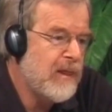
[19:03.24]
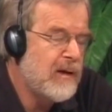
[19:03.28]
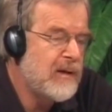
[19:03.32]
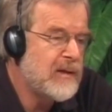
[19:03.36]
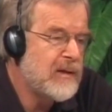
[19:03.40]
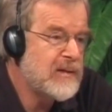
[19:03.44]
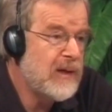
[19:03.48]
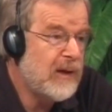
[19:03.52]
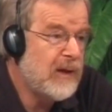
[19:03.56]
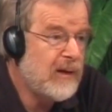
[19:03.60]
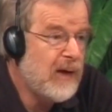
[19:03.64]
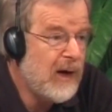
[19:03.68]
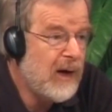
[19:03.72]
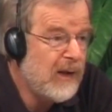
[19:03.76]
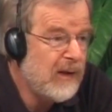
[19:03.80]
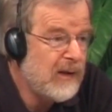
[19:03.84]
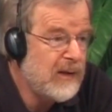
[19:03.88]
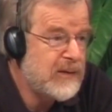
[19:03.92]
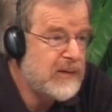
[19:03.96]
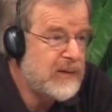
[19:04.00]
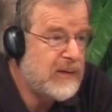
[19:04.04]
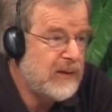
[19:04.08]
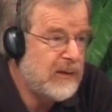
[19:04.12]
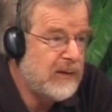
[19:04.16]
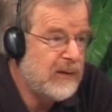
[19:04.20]

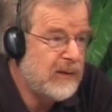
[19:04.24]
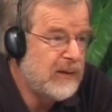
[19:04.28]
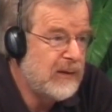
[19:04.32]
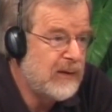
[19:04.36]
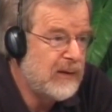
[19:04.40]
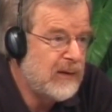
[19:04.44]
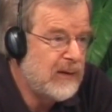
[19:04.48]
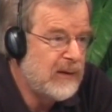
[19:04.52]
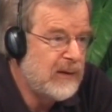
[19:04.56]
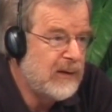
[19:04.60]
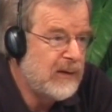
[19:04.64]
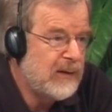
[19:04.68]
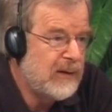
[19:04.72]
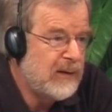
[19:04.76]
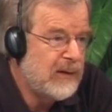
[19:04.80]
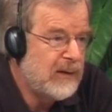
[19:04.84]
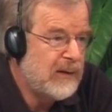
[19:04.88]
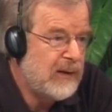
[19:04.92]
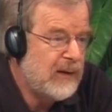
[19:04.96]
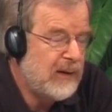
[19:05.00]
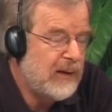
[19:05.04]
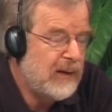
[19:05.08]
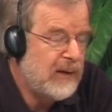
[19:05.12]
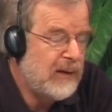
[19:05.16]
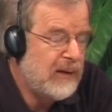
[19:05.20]
psychology.
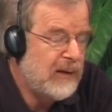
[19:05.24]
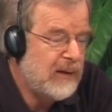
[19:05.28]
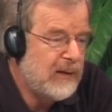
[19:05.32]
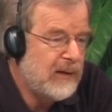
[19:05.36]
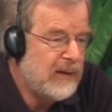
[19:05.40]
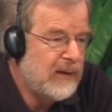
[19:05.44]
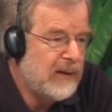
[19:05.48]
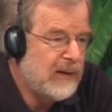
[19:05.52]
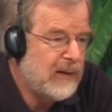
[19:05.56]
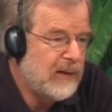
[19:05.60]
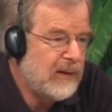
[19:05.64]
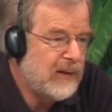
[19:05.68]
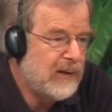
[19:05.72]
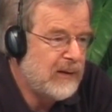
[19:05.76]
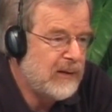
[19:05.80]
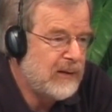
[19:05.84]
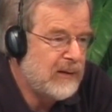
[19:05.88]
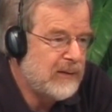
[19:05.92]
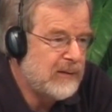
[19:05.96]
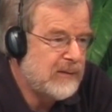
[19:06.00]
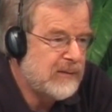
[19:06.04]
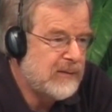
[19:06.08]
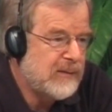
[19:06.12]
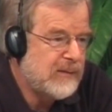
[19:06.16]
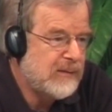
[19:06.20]
And,
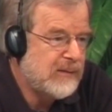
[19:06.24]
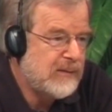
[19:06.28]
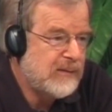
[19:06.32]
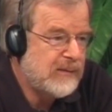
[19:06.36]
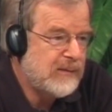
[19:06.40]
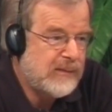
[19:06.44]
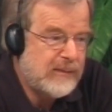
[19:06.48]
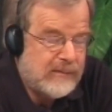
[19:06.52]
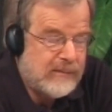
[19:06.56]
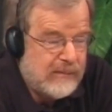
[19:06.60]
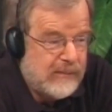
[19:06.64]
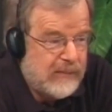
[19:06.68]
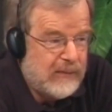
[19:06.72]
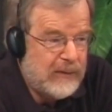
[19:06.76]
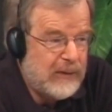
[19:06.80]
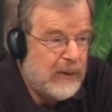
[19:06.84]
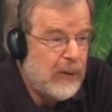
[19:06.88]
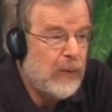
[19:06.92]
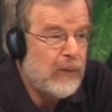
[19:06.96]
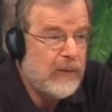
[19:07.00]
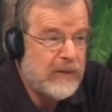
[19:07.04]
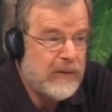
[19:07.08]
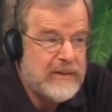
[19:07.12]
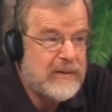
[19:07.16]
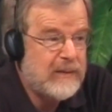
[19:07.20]

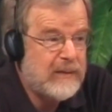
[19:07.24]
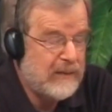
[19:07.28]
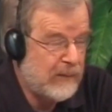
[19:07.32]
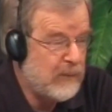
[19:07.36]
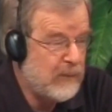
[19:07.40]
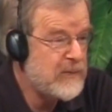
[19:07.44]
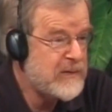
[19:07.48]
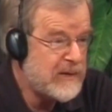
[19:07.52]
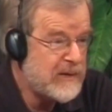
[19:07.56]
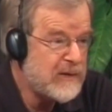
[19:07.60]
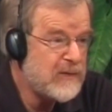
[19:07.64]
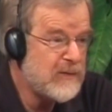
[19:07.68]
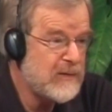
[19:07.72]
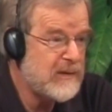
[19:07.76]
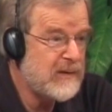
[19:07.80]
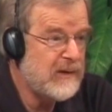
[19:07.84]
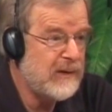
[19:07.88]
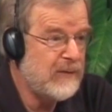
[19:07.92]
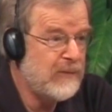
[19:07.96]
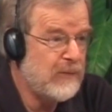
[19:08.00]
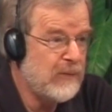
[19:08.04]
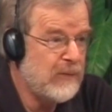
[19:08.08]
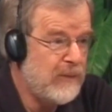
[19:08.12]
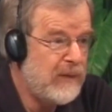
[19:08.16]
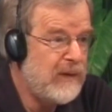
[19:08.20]
it was
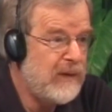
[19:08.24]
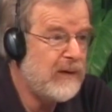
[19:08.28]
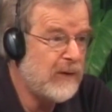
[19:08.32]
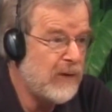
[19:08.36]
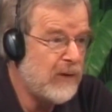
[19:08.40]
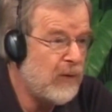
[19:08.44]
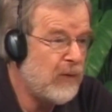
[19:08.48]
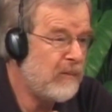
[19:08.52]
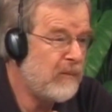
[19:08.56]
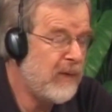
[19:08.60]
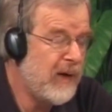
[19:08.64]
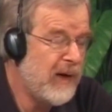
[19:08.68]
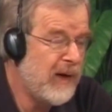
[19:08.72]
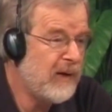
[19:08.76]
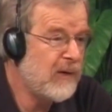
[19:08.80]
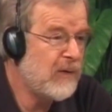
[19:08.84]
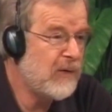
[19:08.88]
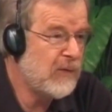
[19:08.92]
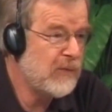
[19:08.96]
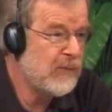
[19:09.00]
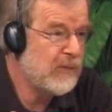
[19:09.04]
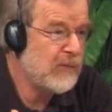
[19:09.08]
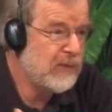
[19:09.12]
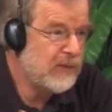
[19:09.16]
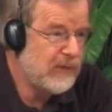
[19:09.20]
interesting for me to go back
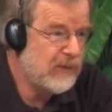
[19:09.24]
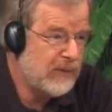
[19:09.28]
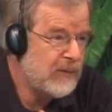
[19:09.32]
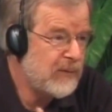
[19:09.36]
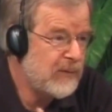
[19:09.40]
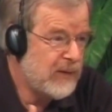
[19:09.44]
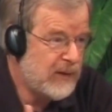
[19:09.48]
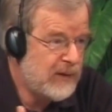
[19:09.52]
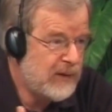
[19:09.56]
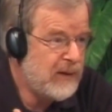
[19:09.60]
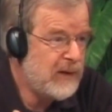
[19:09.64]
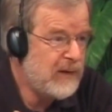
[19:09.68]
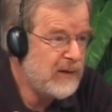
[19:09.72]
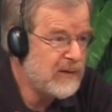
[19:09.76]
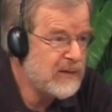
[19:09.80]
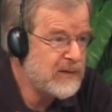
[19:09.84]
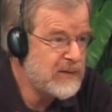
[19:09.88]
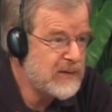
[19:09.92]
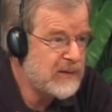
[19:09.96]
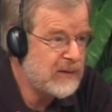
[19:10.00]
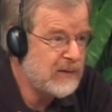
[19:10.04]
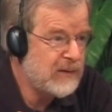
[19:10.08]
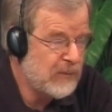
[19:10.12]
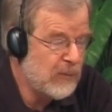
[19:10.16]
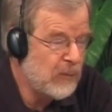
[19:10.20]
over the
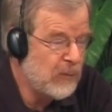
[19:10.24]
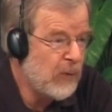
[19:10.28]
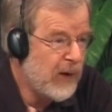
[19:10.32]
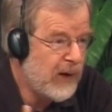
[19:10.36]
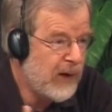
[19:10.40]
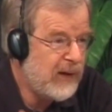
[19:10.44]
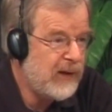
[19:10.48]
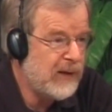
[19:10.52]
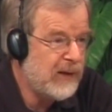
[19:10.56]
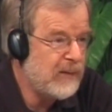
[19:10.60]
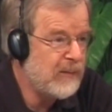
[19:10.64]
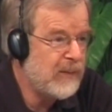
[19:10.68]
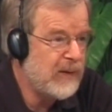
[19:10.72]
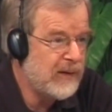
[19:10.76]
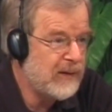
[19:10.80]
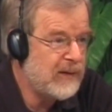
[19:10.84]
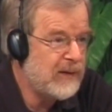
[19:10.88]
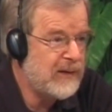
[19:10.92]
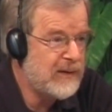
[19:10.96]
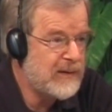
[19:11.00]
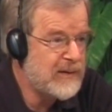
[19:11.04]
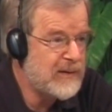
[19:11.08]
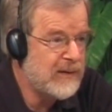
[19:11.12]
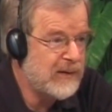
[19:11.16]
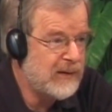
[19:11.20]
years of writing about
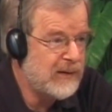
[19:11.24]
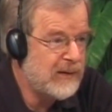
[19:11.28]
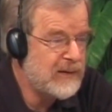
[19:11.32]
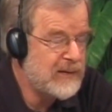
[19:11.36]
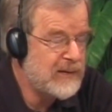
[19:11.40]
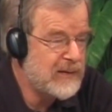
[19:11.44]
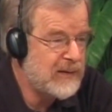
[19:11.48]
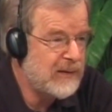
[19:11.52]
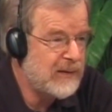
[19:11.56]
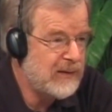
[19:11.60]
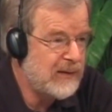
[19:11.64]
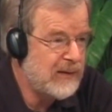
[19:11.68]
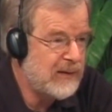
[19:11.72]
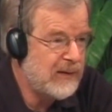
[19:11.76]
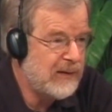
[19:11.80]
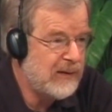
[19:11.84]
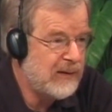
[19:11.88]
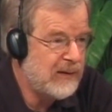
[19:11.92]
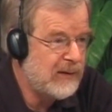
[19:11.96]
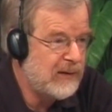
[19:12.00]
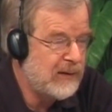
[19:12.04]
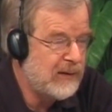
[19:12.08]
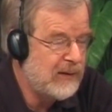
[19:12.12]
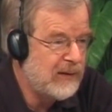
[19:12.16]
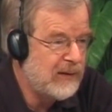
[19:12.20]
these things and,